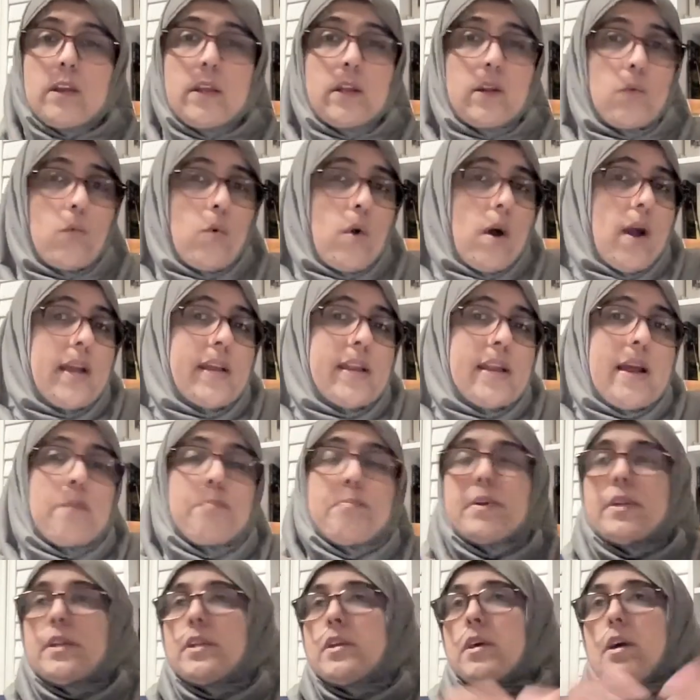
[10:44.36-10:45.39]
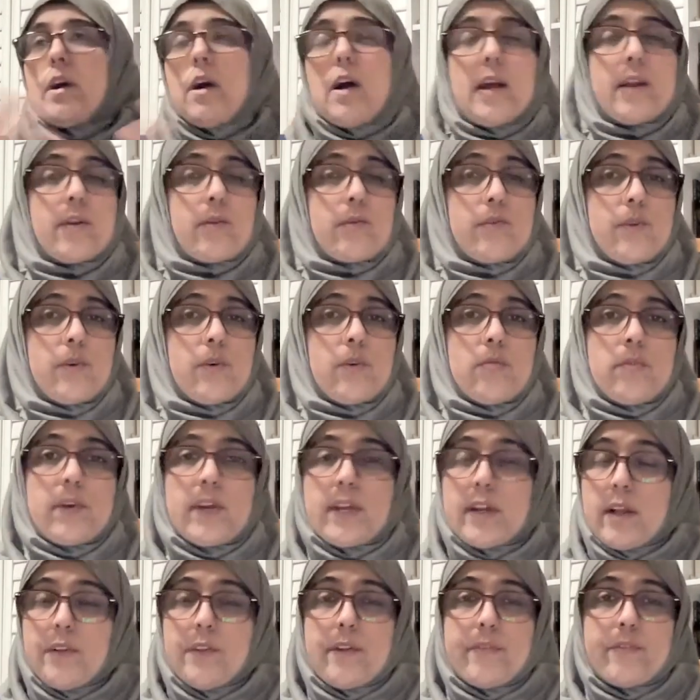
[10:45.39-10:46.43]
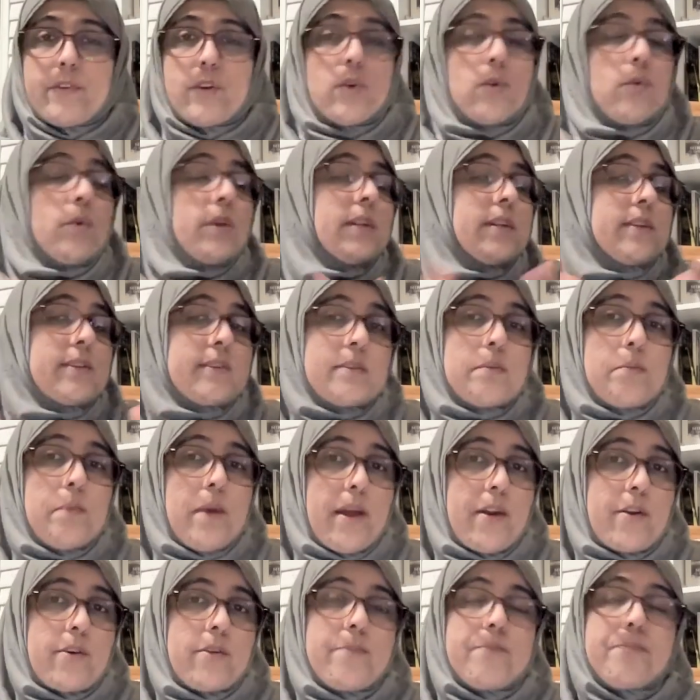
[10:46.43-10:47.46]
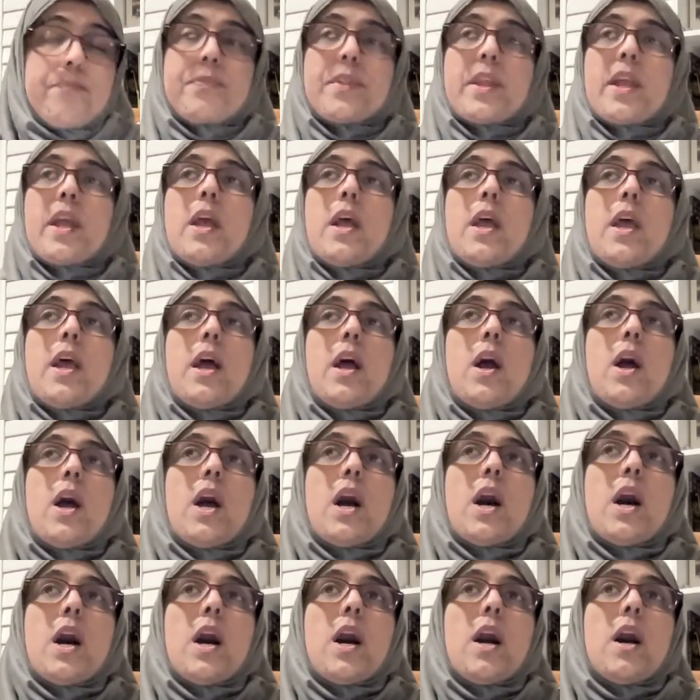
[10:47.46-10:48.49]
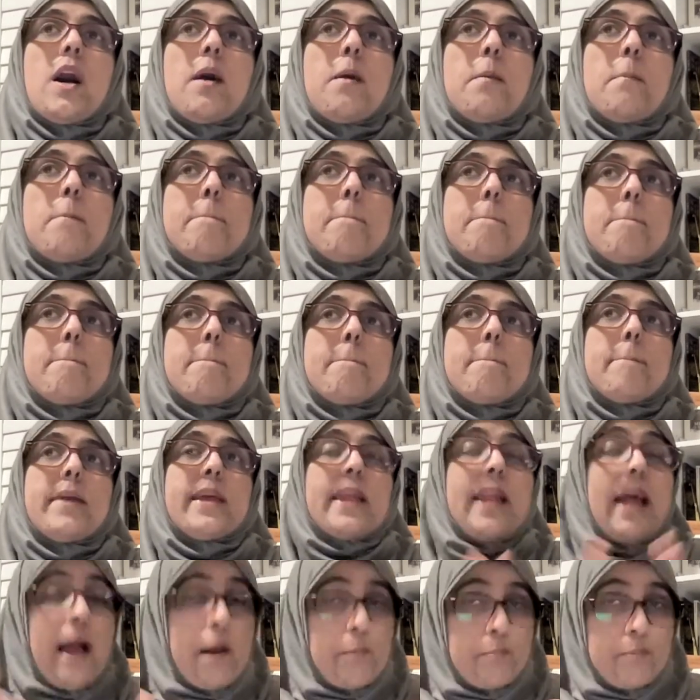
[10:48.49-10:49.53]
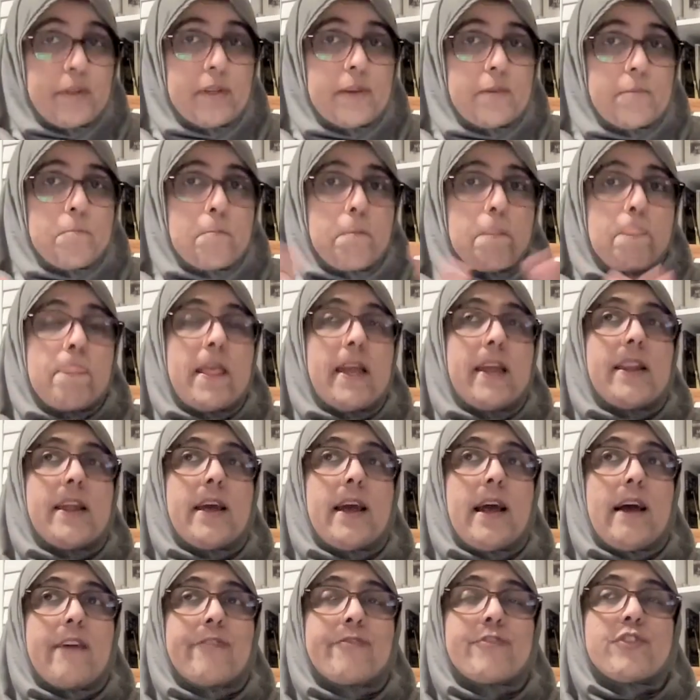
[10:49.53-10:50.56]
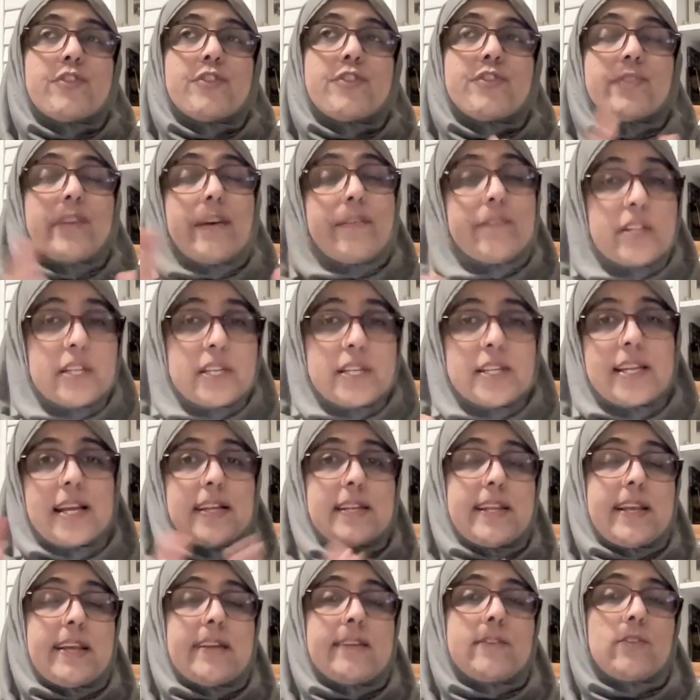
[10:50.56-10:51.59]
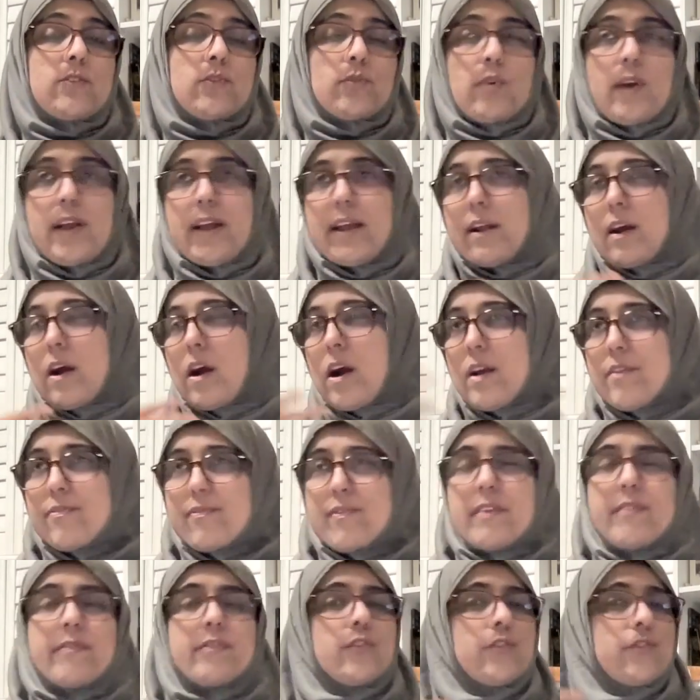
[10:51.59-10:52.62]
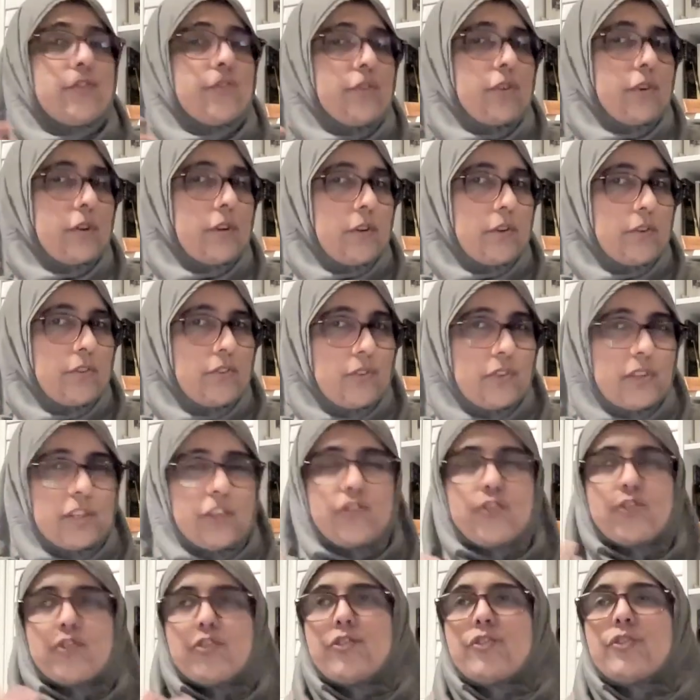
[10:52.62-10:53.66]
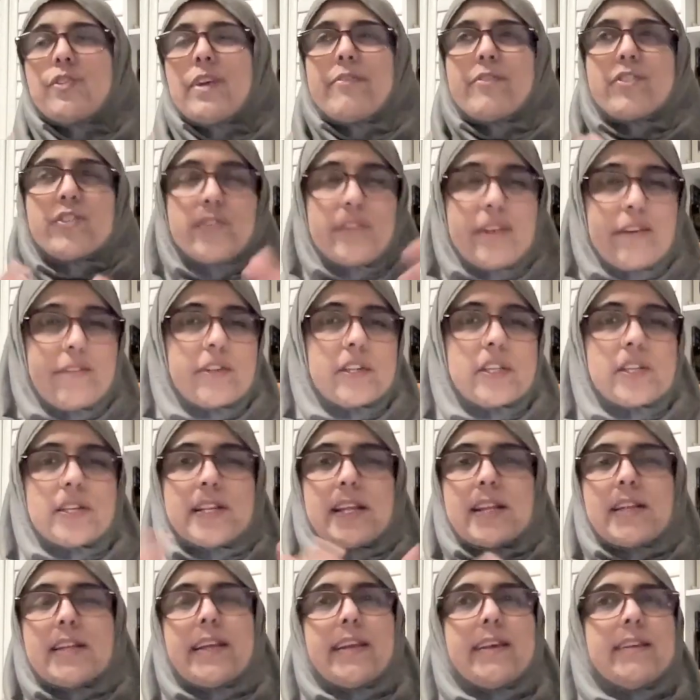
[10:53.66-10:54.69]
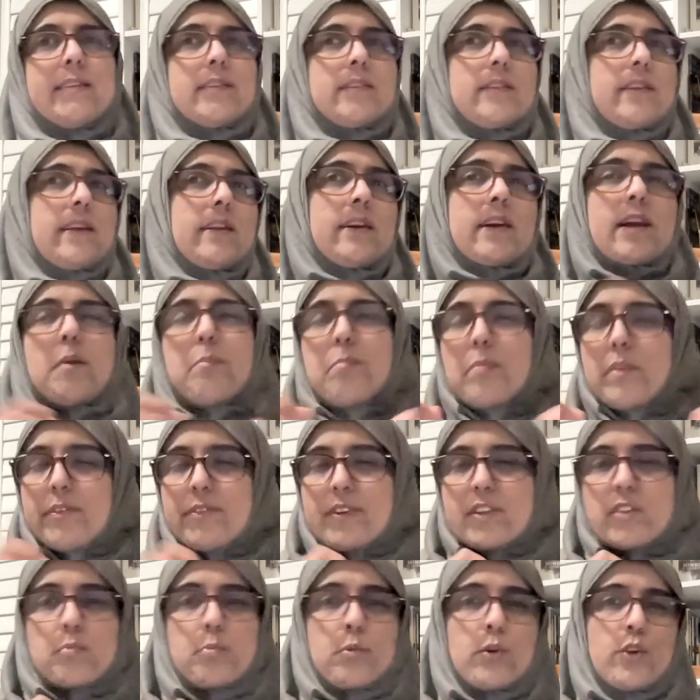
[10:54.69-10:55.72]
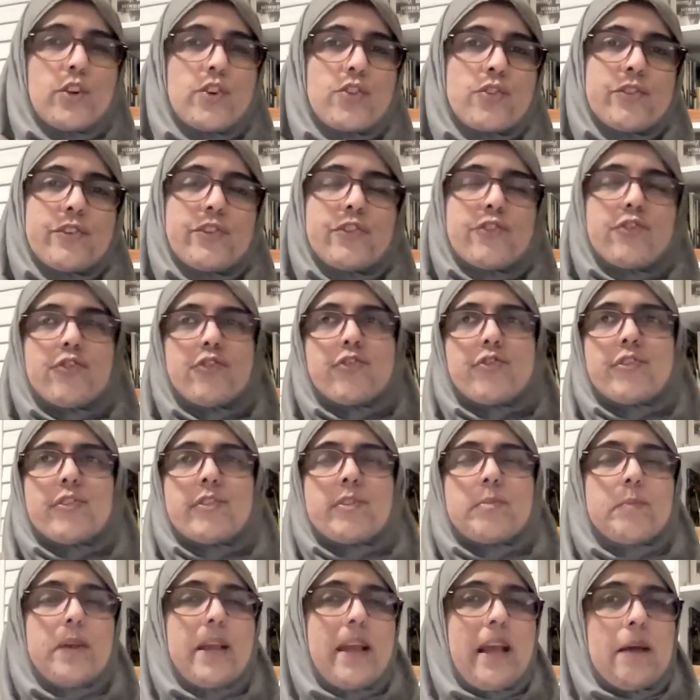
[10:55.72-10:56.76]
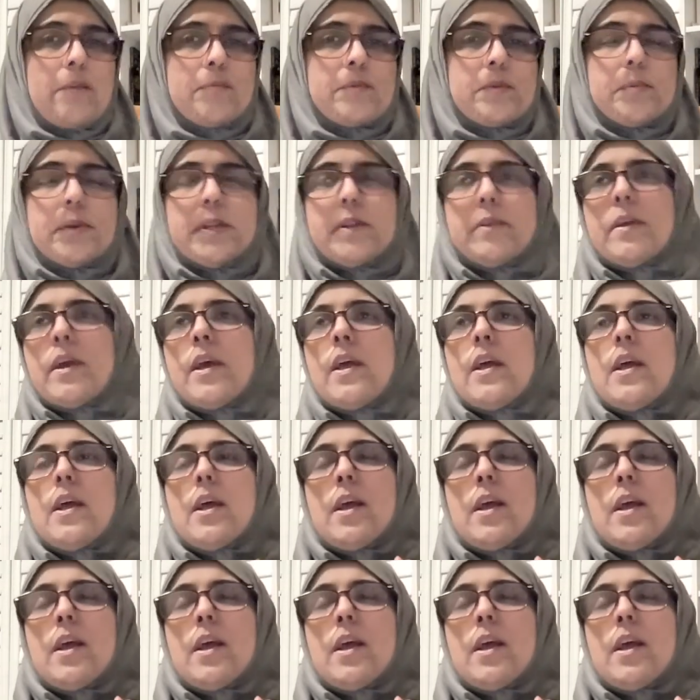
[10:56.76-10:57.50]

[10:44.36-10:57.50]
You know, why it happened, I don't know, and I'll never know, and it doesn't matter. It happened. And then after 7 to 10 days, so I had a high fever, seizures, after 7 to 10 days and a couple of exploratory surgeries in my abdomen,